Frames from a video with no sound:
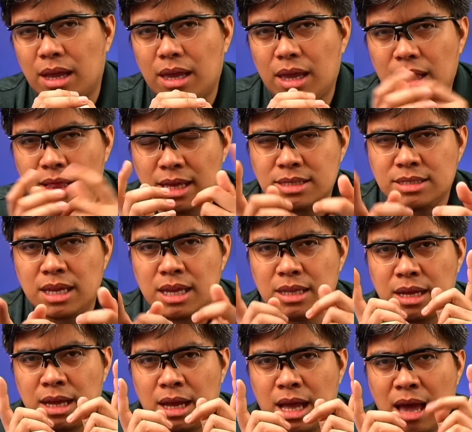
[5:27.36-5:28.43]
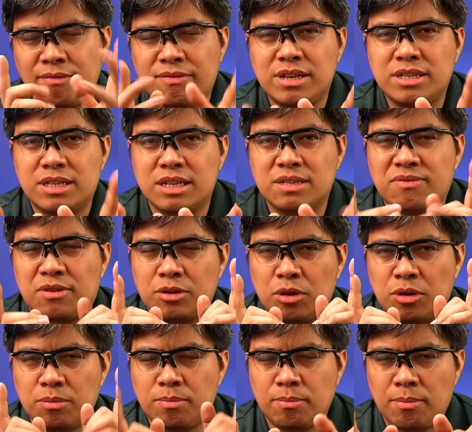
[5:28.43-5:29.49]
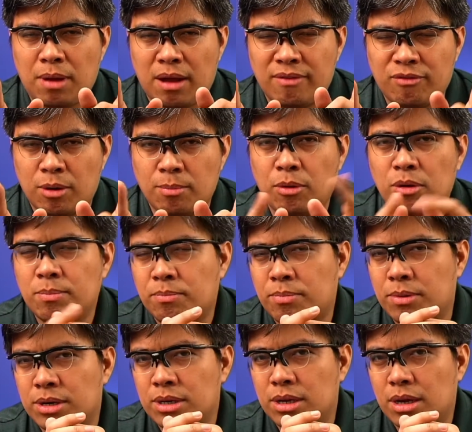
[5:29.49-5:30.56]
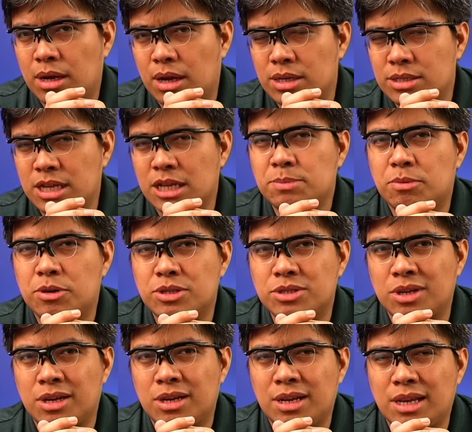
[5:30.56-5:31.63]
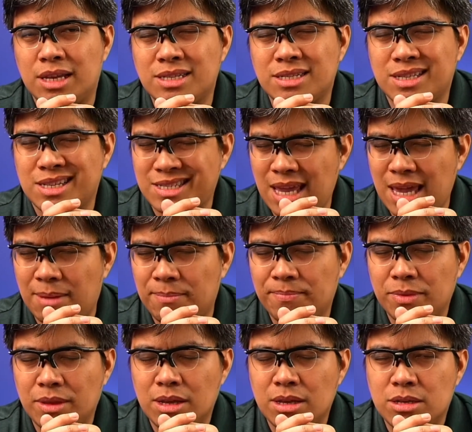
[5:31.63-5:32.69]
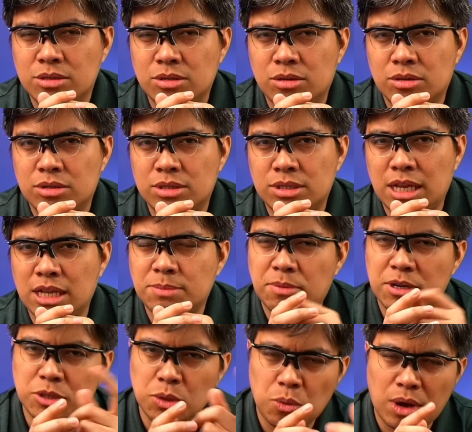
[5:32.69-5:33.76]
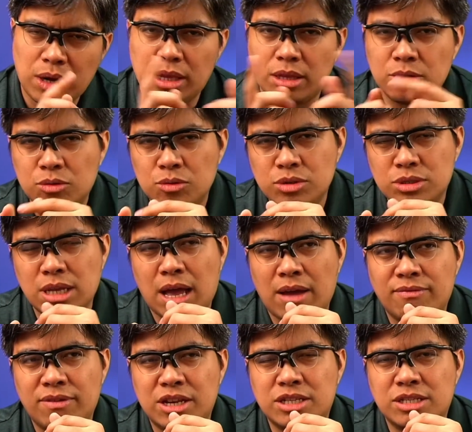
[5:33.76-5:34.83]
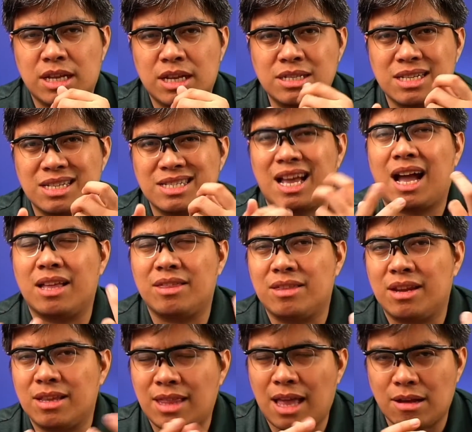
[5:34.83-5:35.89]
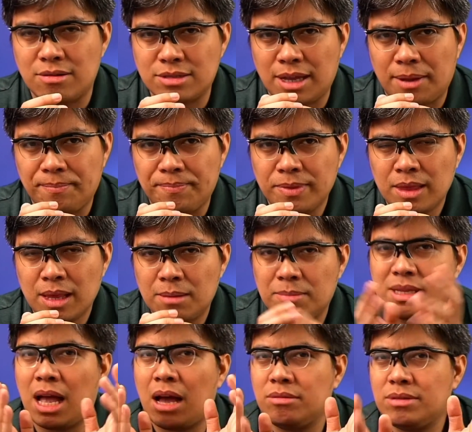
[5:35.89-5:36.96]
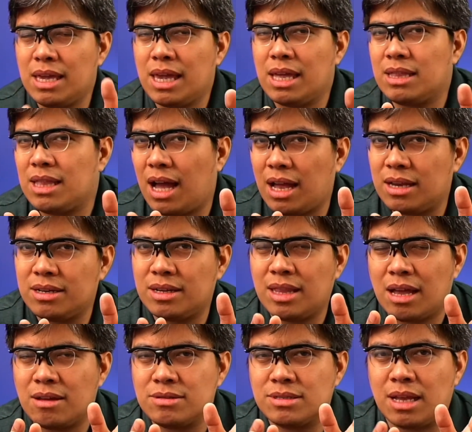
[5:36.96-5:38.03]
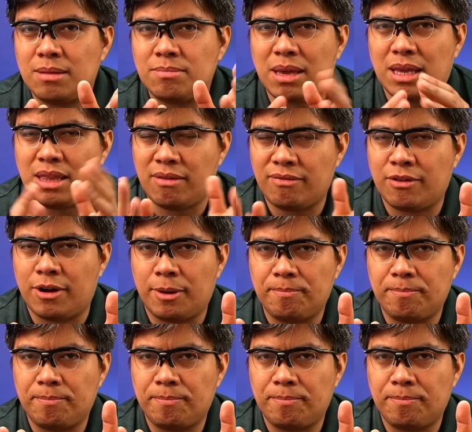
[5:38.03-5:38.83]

let's say the average sales for both salesperson is the same. So salesperson one and two's average sales is 100,000. But how they get the 100,000 may differ.